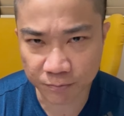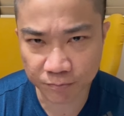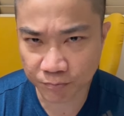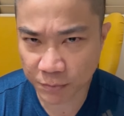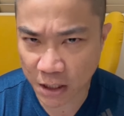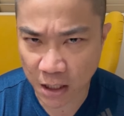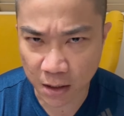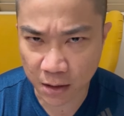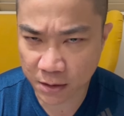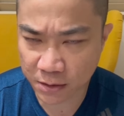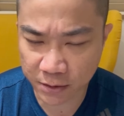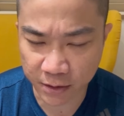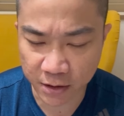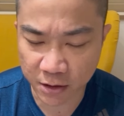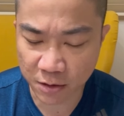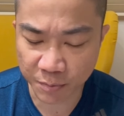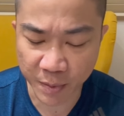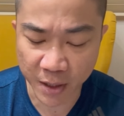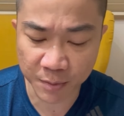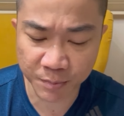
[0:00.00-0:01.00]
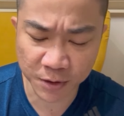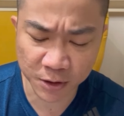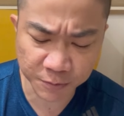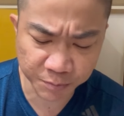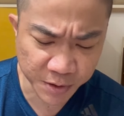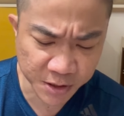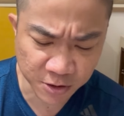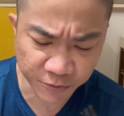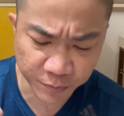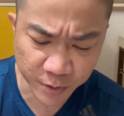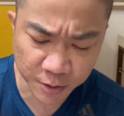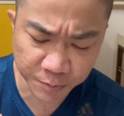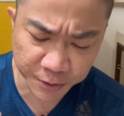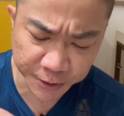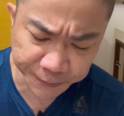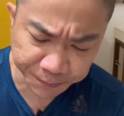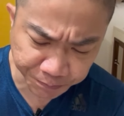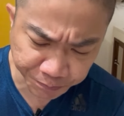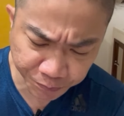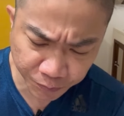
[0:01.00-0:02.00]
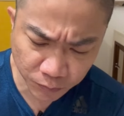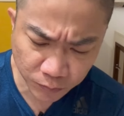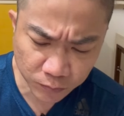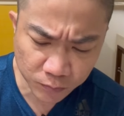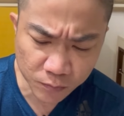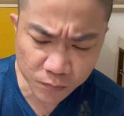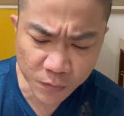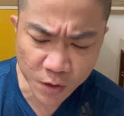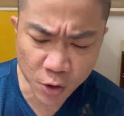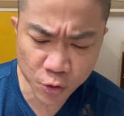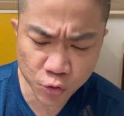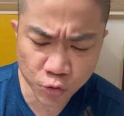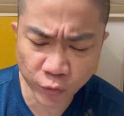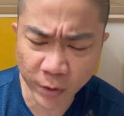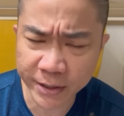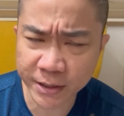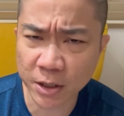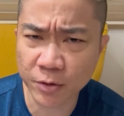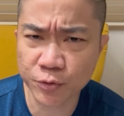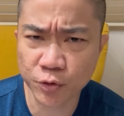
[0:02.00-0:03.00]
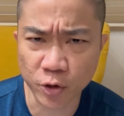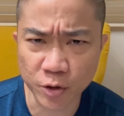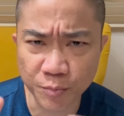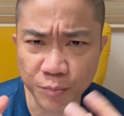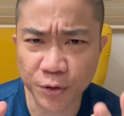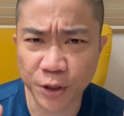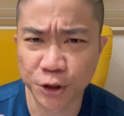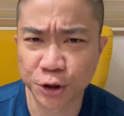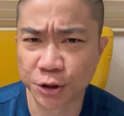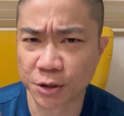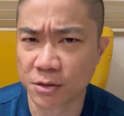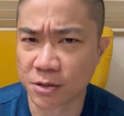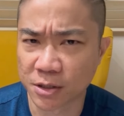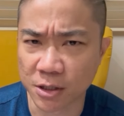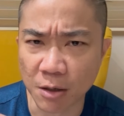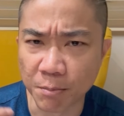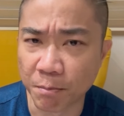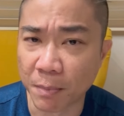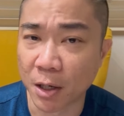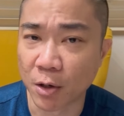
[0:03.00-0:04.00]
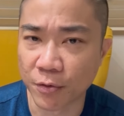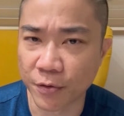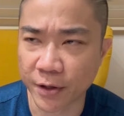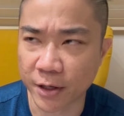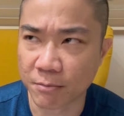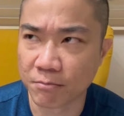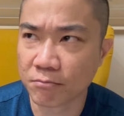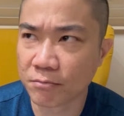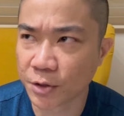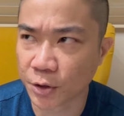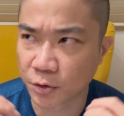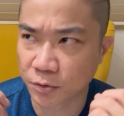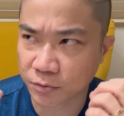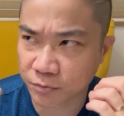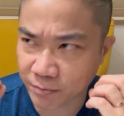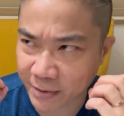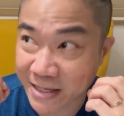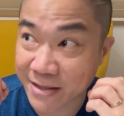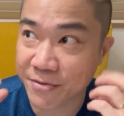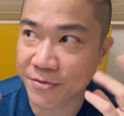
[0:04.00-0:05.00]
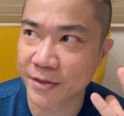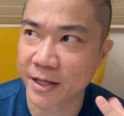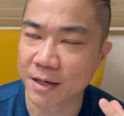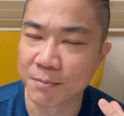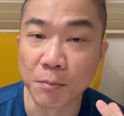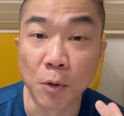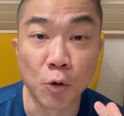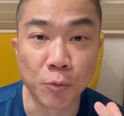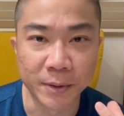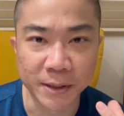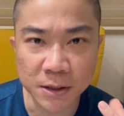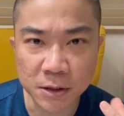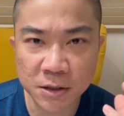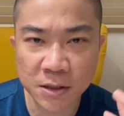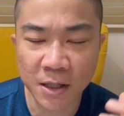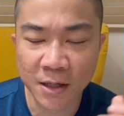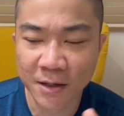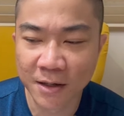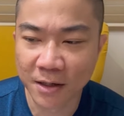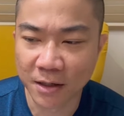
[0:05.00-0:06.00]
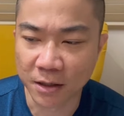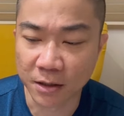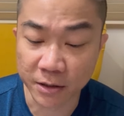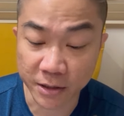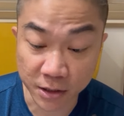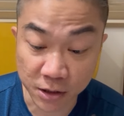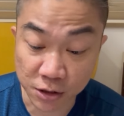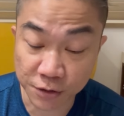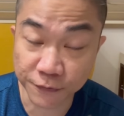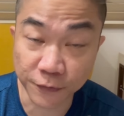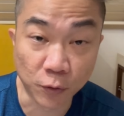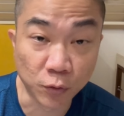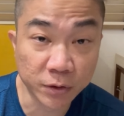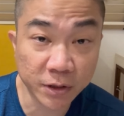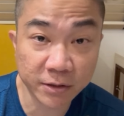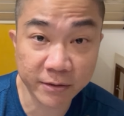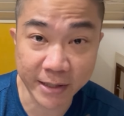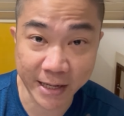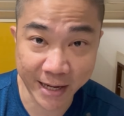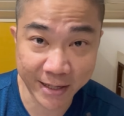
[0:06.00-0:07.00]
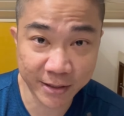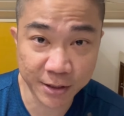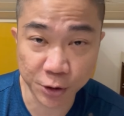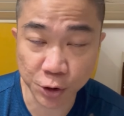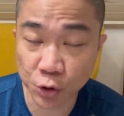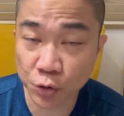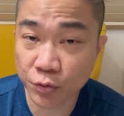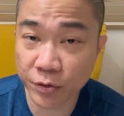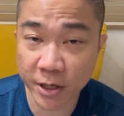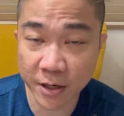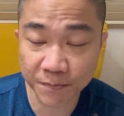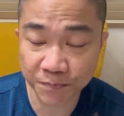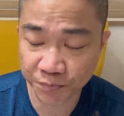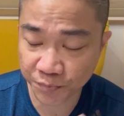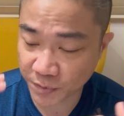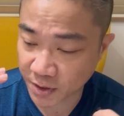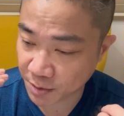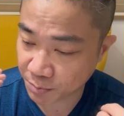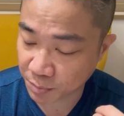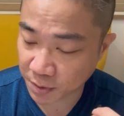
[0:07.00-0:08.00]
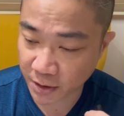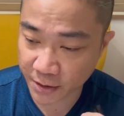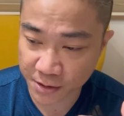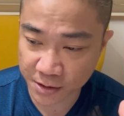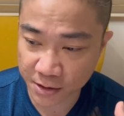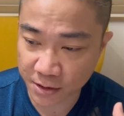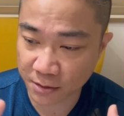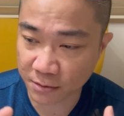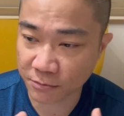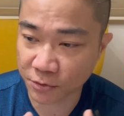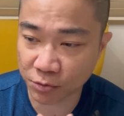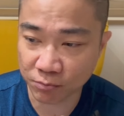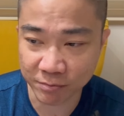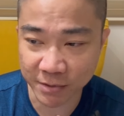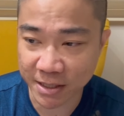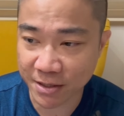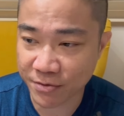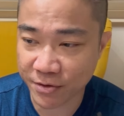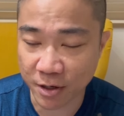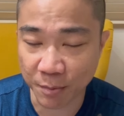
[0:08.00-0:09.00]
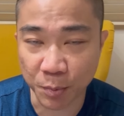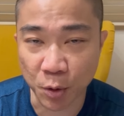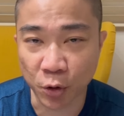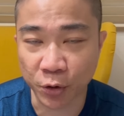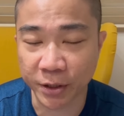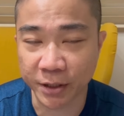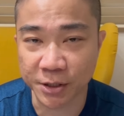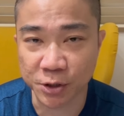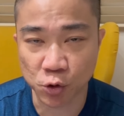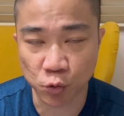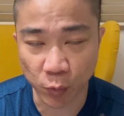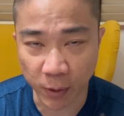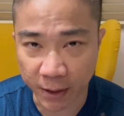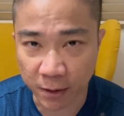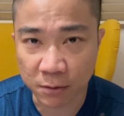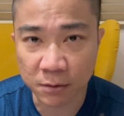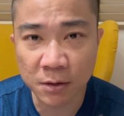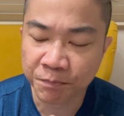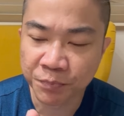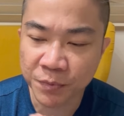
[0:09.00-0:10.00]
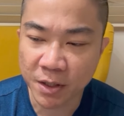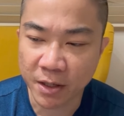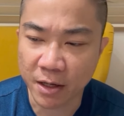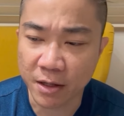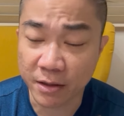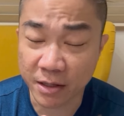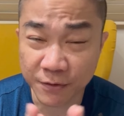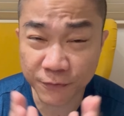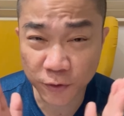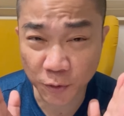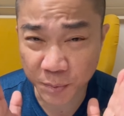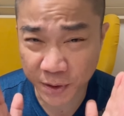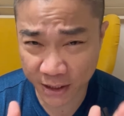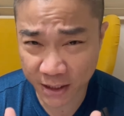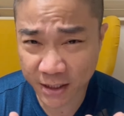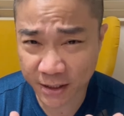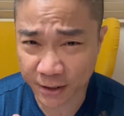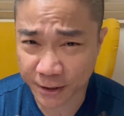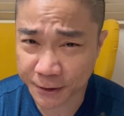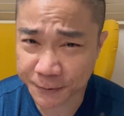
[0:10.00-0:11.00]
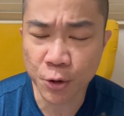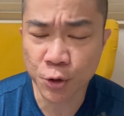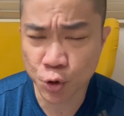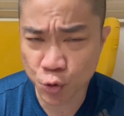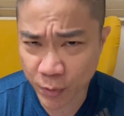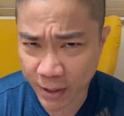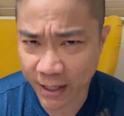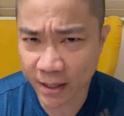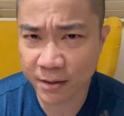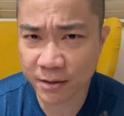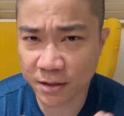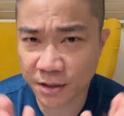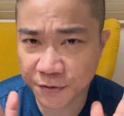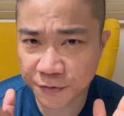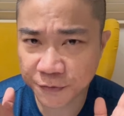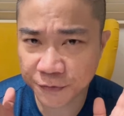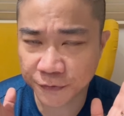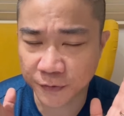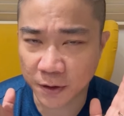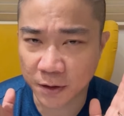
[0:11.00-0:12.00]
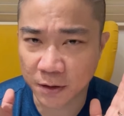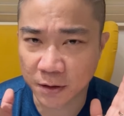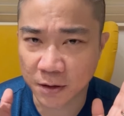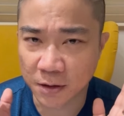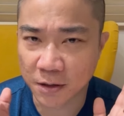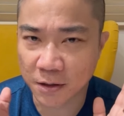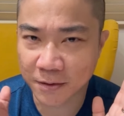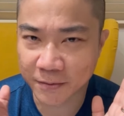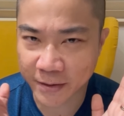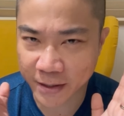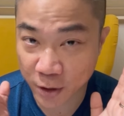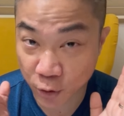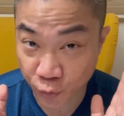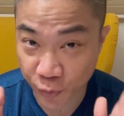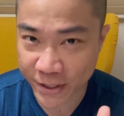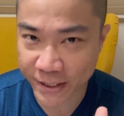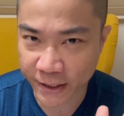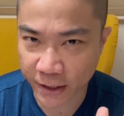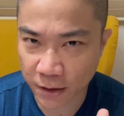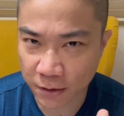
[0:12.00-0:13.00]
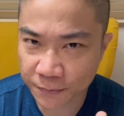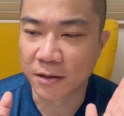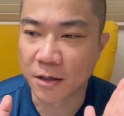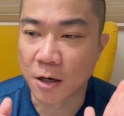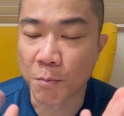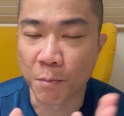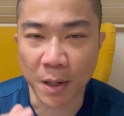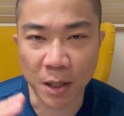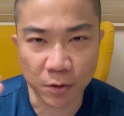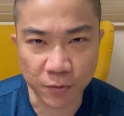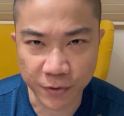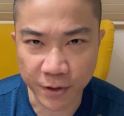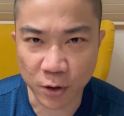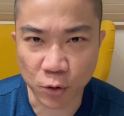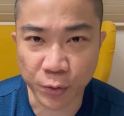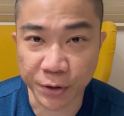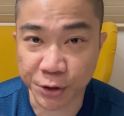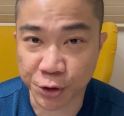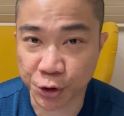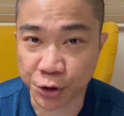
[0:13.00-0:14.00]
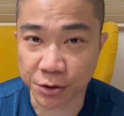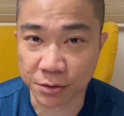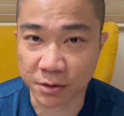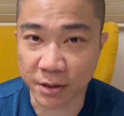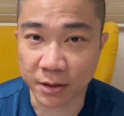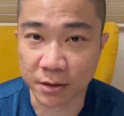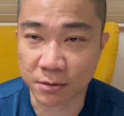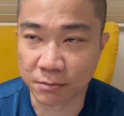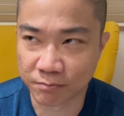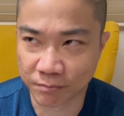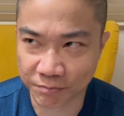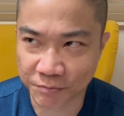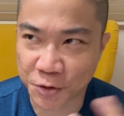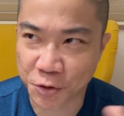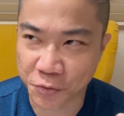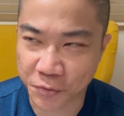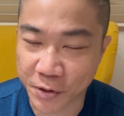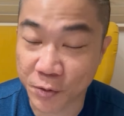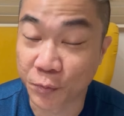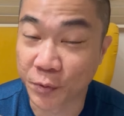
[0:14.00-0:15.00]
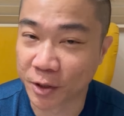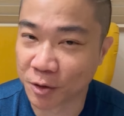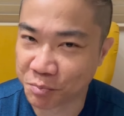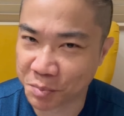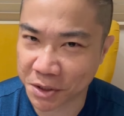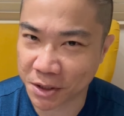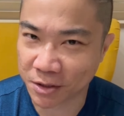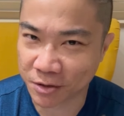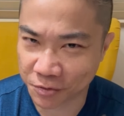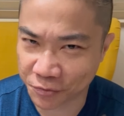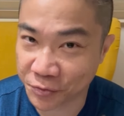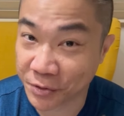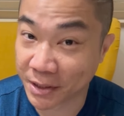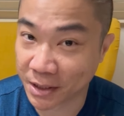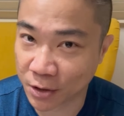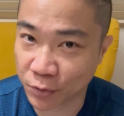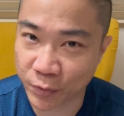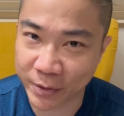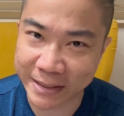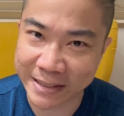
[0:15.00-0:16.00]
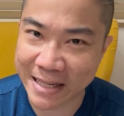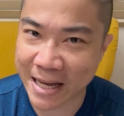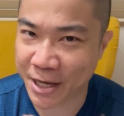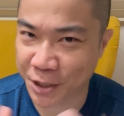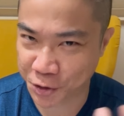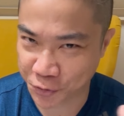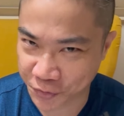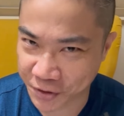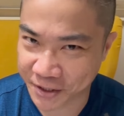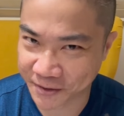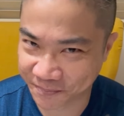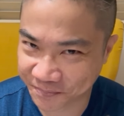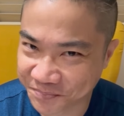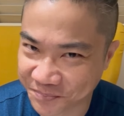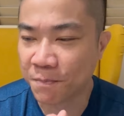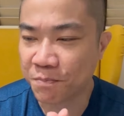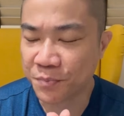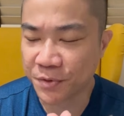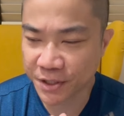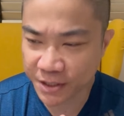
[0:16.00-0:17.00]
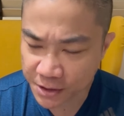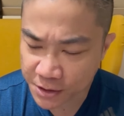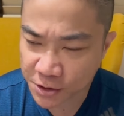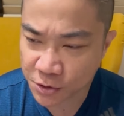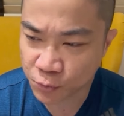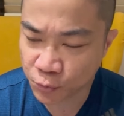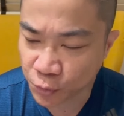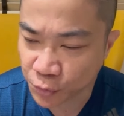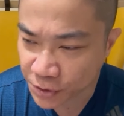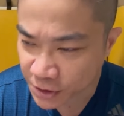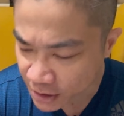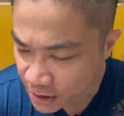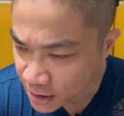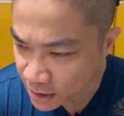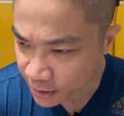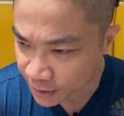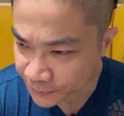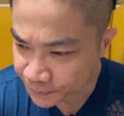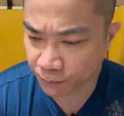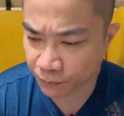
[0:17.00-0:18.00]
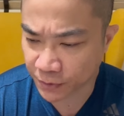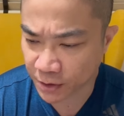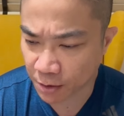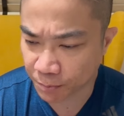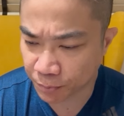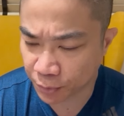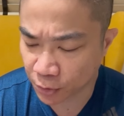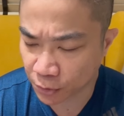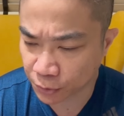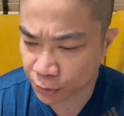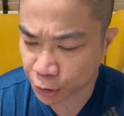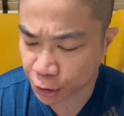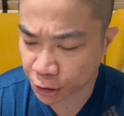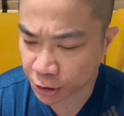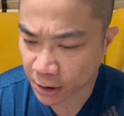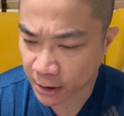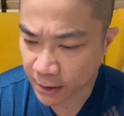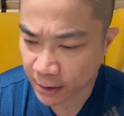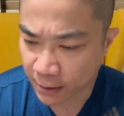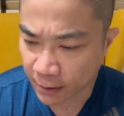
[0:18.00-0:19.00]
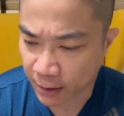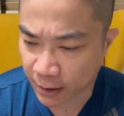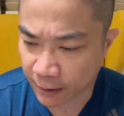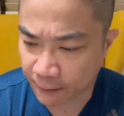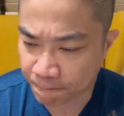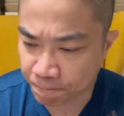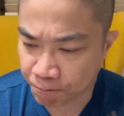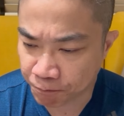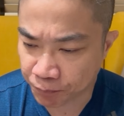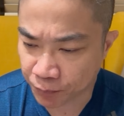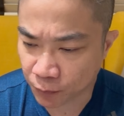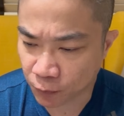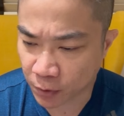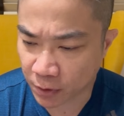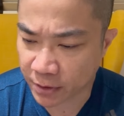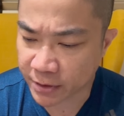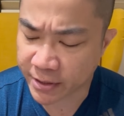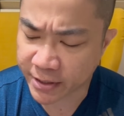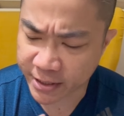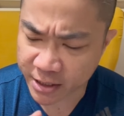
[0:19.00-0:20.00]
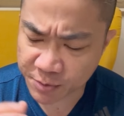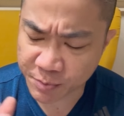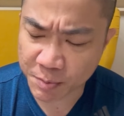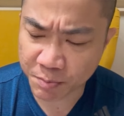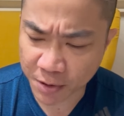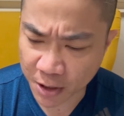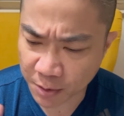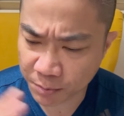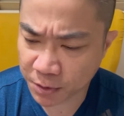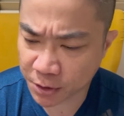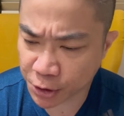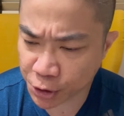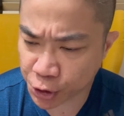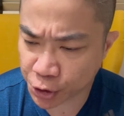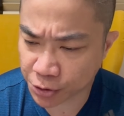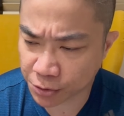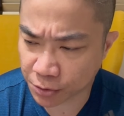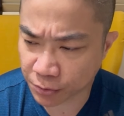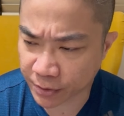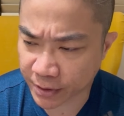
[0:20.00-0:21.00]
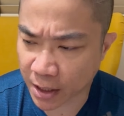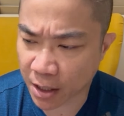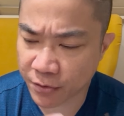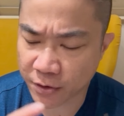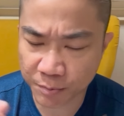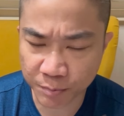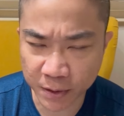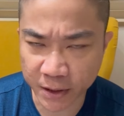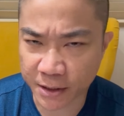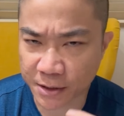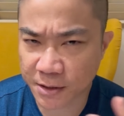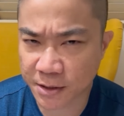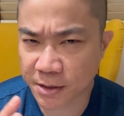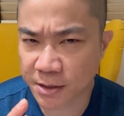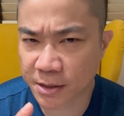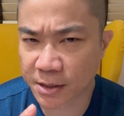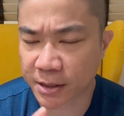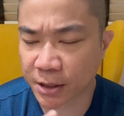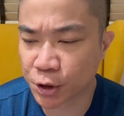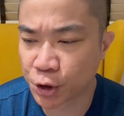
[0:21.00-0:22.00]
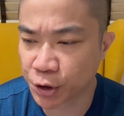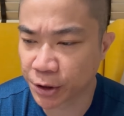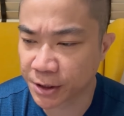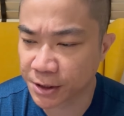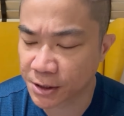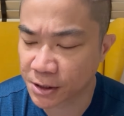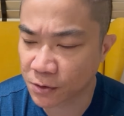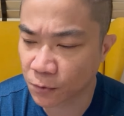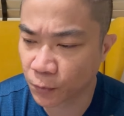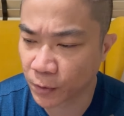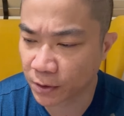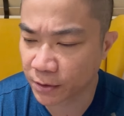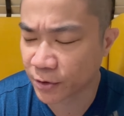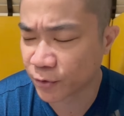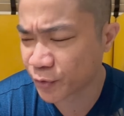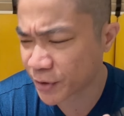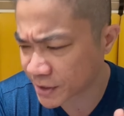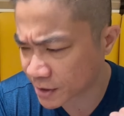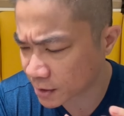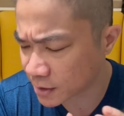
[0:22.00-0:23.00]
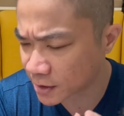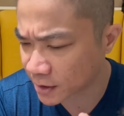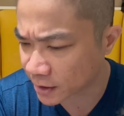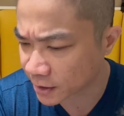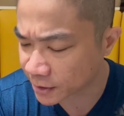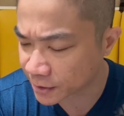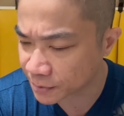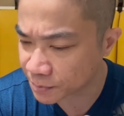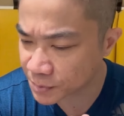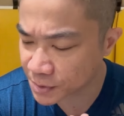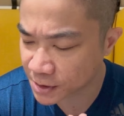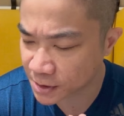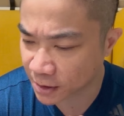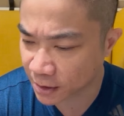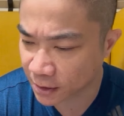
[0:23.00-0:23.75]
card, another piece of paper. You write down your impressions about them, in that moment. It is folded, handed to them, they place it in their pocket as well. And then from here, you can give a reading about their question, and it will be really, really accurate. This routine, the approach, it has been published, in other places, such as, in recent times,